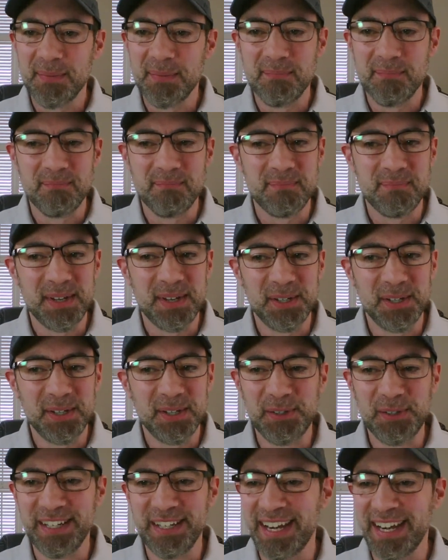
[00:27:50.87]

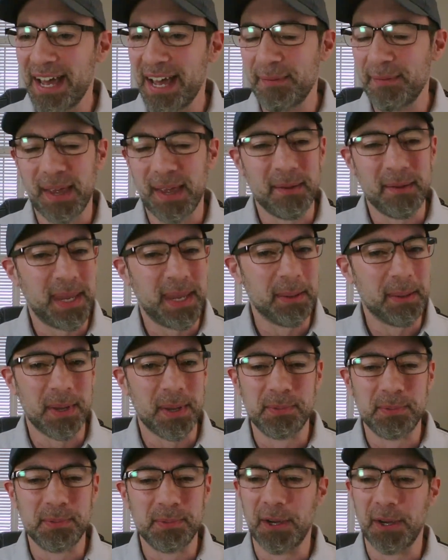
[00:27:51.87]
Mahuan.
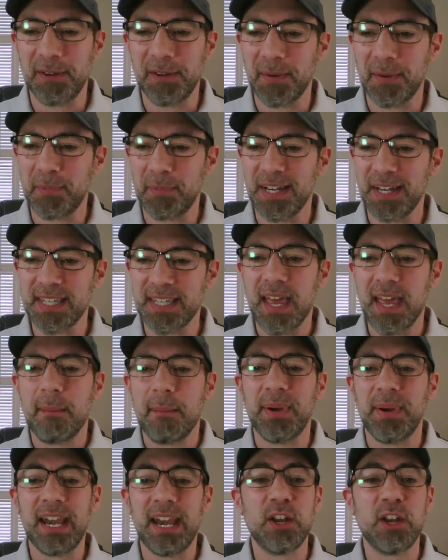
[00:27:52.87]
I'm sorry if I pronounce it,
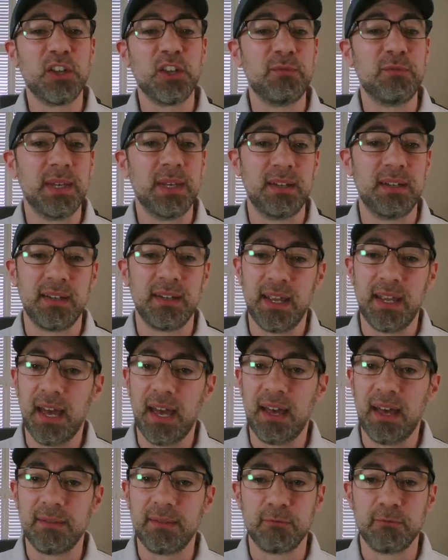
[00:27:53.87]
but I know you've been
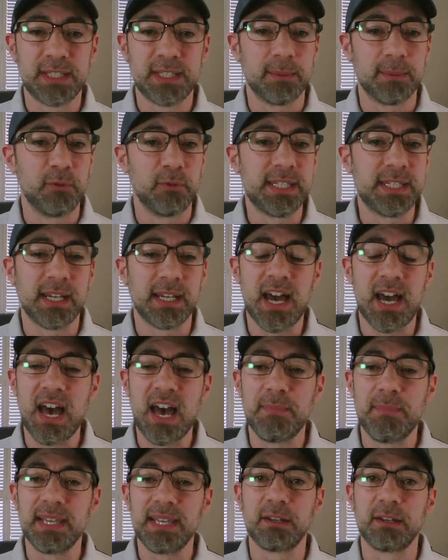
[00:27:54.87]
with some recent
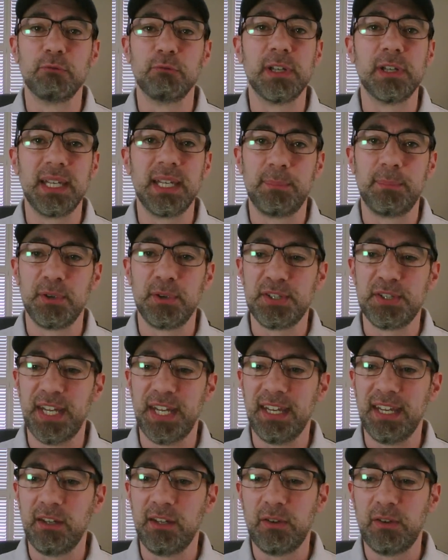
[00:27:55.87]
comments. I really
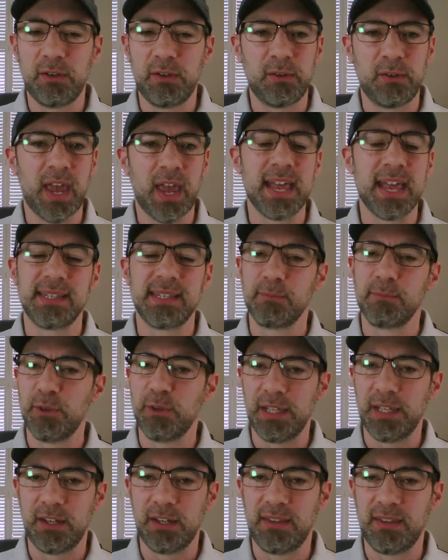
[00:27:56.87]
appreciate you. You add some
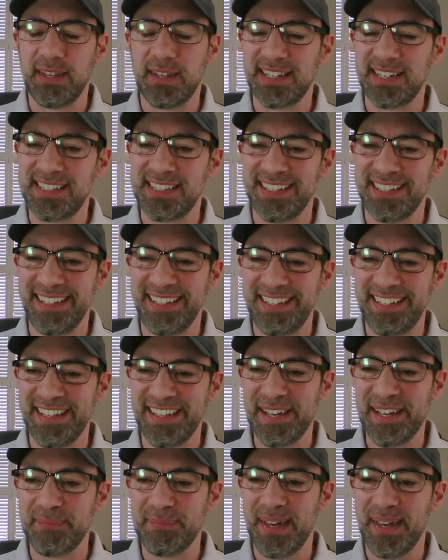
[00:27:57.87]
really good things to
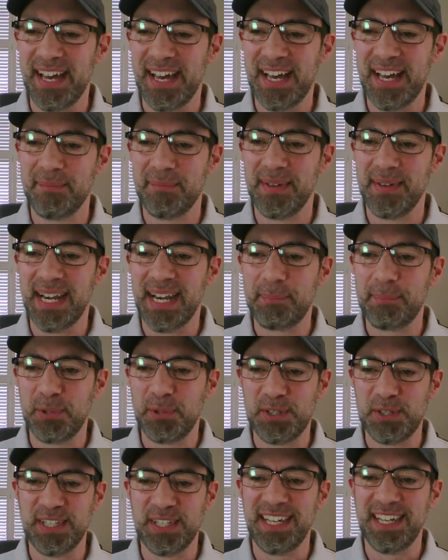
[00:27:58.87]
them, and I
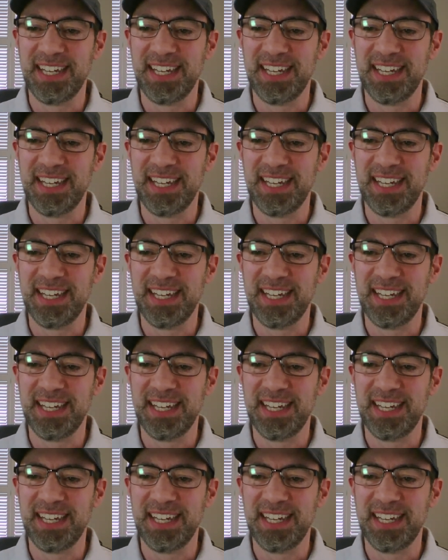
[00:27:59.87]
appreciate